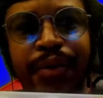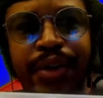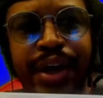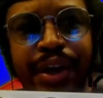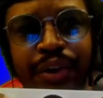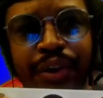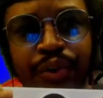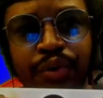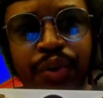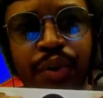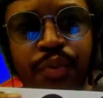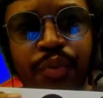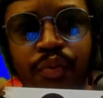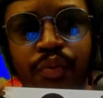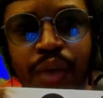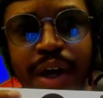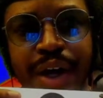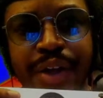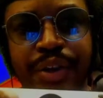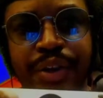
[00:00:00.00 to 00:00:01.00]
Like, you could
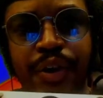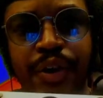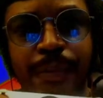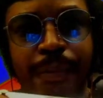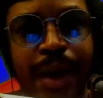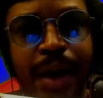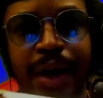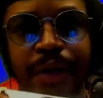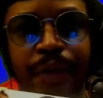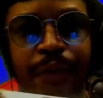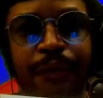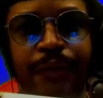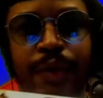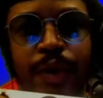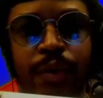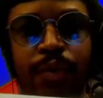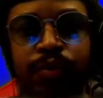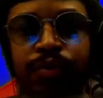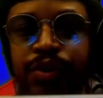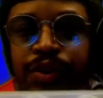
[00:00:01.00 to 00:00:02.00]
run your
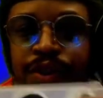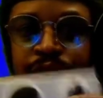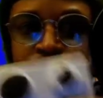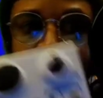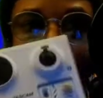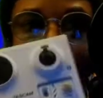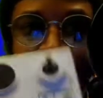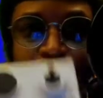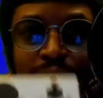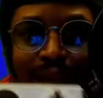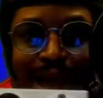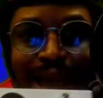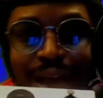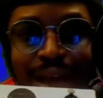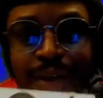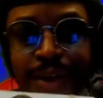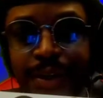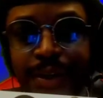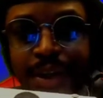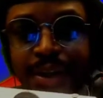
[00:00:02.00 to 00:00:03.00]
microphones
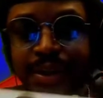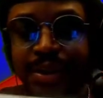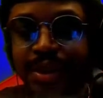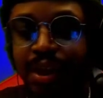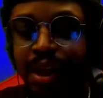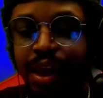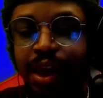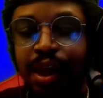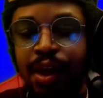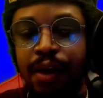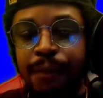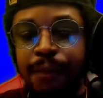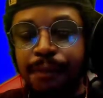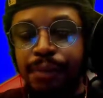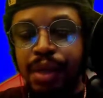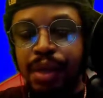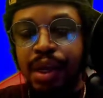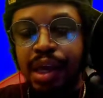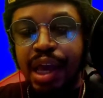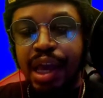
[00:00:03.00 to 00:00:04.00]
out of this thing,
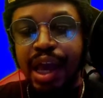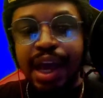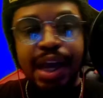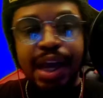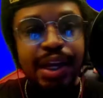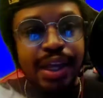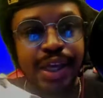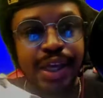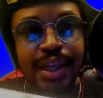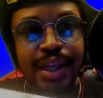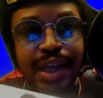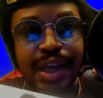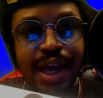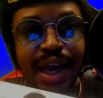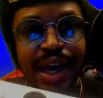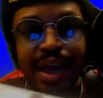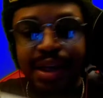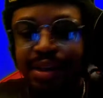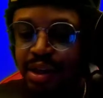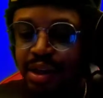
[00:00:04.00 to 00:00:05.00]
and it
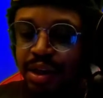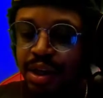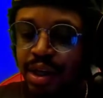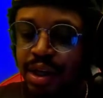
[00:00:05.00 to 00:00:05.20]
has